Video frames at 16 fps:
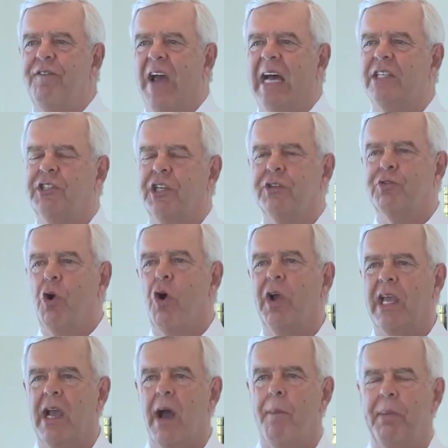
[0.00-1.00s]
fastest
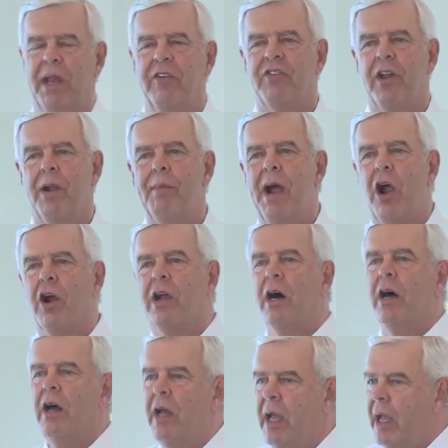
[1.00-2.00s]
growing companies in
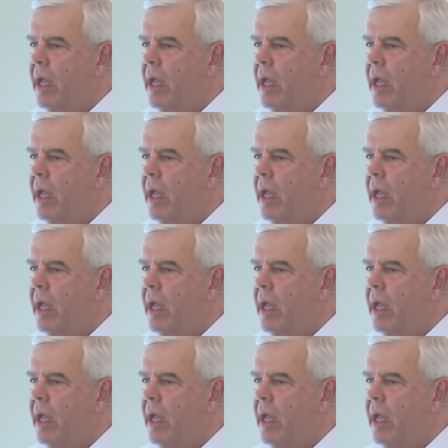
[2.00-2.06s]
America